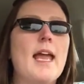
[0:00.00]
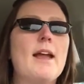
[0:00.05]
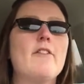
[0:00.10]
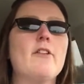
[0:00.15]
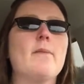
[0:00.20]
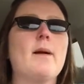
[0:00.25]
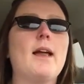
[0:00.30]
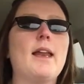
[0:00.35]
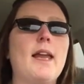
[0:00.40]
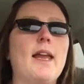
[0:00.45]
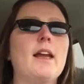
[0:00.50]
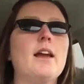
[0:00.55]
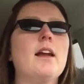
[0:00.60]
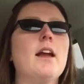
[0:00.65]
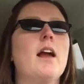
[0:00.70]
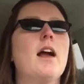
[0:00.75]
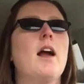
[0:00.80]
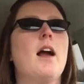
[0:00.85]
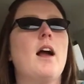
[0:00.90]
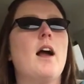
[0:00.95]
everybody.
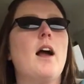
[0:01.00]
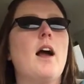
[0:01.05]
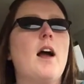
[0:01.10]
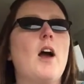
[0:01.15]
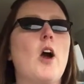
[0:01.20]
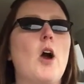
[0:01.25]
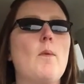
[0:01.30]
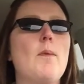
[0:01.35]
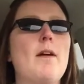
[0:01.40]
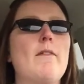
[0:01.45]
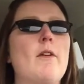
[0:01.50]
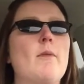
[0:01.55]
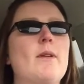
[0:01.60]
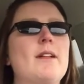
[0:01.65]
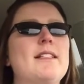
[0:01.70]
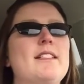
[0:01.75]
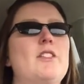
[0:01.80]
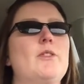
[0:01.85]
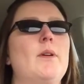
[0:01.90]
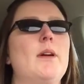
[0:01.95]
Hope
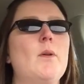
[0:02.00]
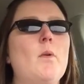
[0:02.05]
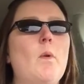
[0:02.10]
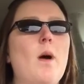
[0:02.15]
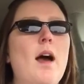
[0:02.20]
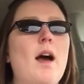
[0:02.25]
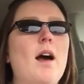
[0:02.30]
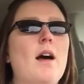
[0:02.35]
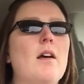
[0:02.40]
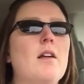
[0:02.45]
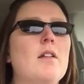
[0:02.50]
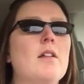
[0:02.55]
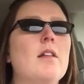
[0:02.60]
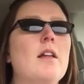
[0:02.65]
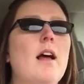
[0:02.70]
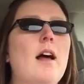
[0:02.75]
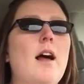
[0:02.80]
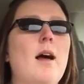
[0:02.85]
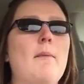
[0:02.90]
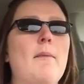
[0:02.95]
everyone's doing well.
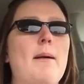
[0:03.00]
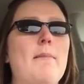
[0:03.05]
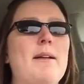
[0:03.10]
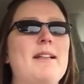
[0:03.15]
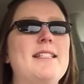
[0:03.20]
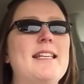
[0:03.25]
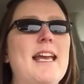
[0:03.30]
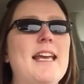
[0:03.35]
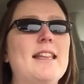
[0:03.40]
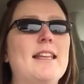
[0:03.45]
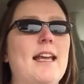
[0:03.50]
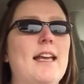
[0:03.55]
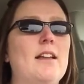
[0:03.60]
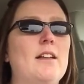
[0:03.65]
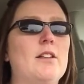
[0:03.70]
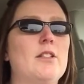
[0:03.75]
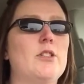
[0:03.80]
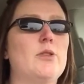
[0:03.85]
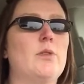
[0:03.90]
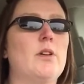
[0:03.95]
I'm a day late
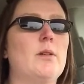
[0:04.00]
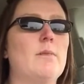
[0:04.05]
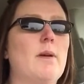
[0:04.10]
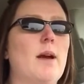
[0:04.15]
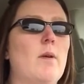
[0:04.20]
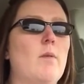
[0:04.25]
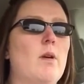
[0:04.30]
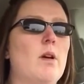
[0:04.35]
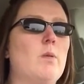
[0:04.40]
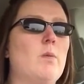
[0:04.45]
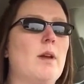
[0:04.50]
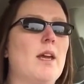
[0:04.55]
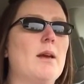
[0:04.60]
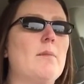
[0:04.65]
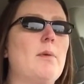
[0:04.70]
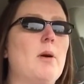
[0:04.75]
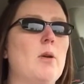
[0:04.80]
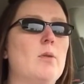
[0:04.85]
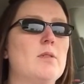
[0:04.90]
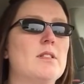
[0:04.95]
on doing my 1
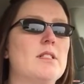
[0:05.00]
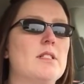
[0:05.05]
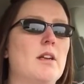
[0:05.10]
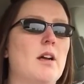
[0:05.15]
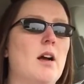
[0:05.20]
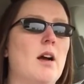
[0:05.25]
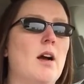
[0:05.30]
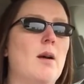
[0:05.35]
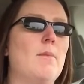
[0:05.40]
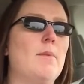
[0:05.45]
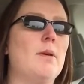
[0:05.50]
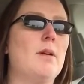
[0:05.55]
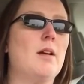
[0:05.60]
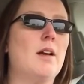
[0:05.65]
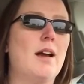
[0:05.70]
week post-op.